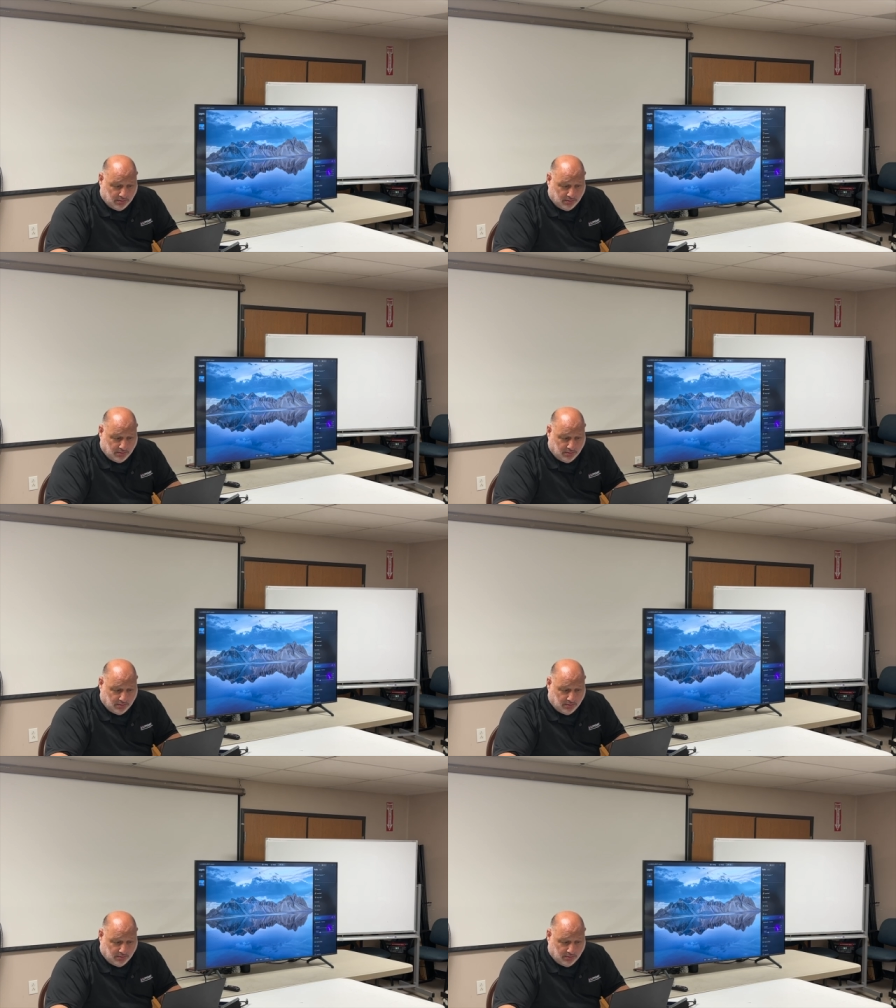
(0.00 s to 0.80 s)
I probably
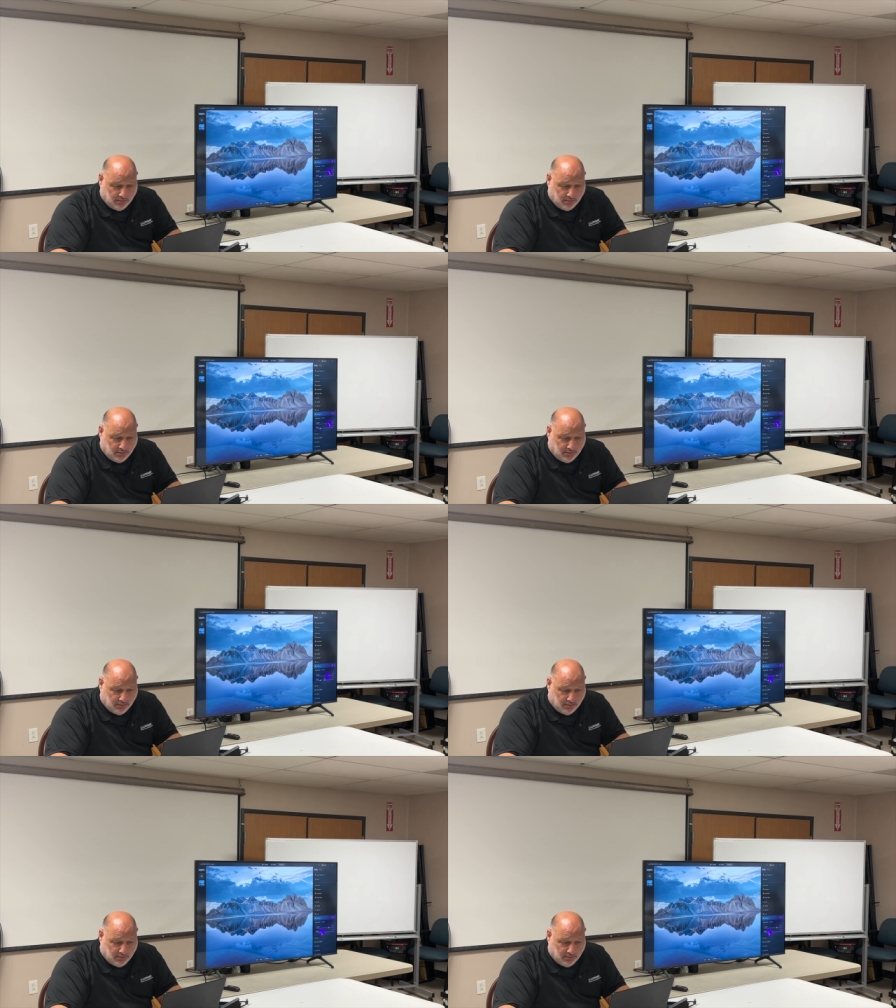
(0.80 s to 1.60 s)
go overboard on my
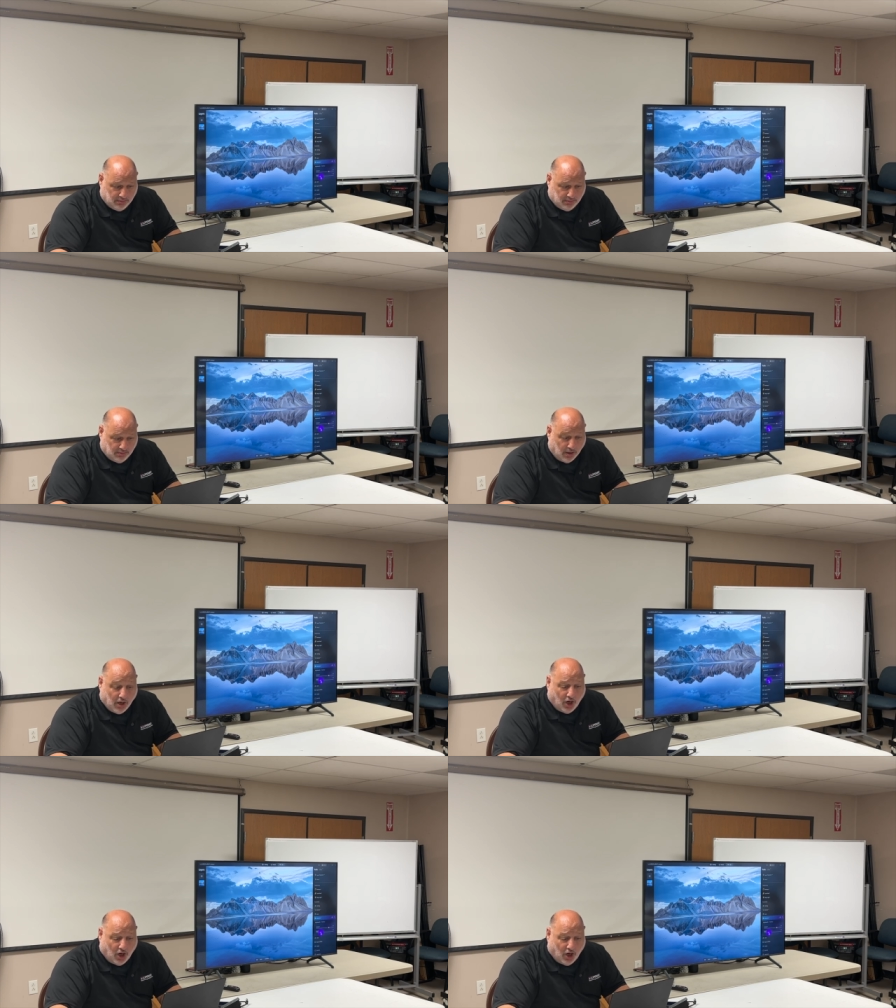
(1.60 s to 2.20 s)
structure too.